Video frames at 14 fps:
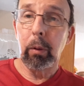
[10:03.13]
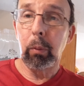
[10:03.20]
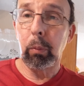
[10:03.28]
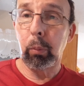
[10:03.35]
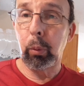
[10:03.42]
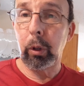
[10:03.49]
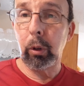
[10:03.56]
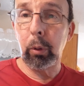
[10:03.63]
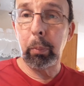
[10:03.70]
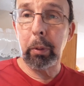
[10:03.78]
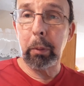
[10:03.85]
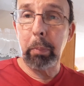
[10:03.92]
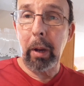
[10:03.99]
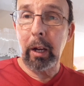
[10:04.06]
we'll
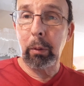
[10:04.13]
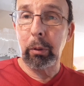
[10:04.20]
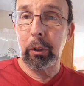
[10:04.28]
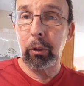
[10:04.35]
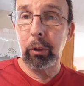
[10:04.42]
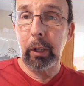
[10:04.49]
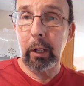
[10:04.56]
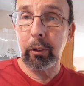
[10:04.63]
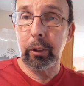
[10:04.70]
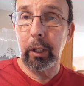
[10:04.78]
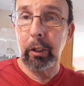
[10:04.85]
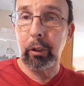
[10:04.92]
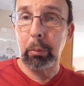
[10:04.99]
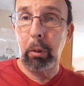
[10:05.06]
be back with you guys
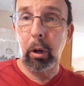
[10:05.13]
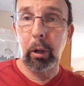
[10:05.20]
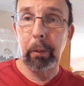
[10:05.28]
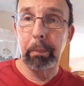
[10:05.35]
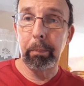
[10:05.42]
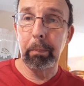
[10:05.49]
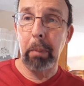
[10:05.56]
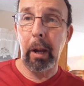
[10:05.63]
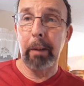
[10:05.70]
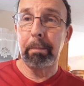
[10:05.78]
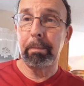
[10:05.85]
again tomorrow. Bye.